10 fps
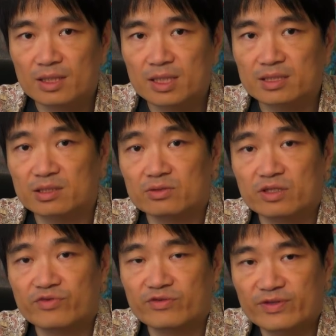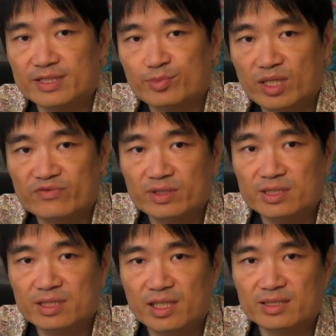So if your first
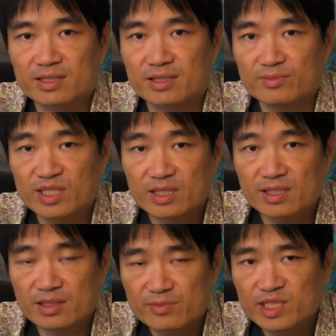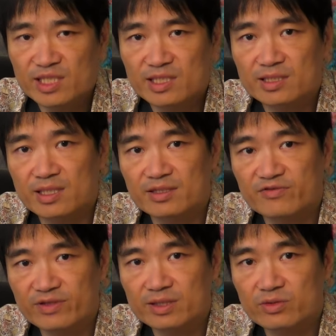preference gets eliminated in the
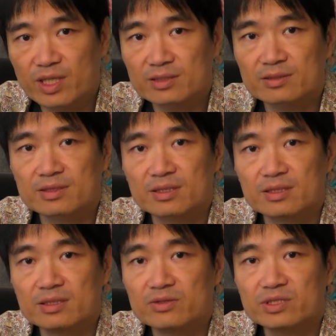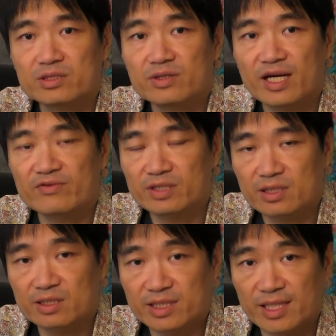first round, you'll still have
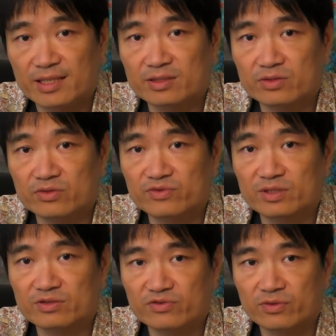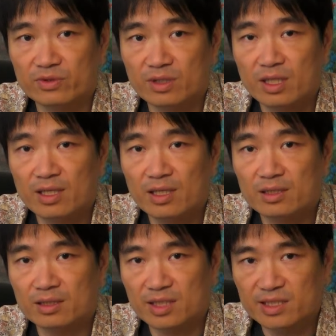another chance to vote for
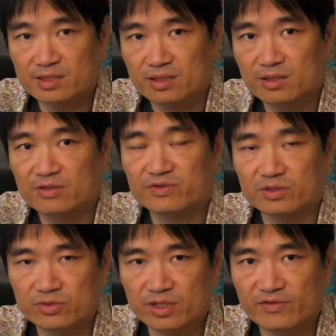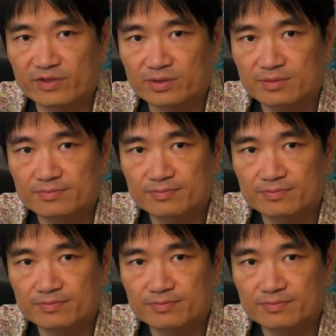the lesser of the two evils.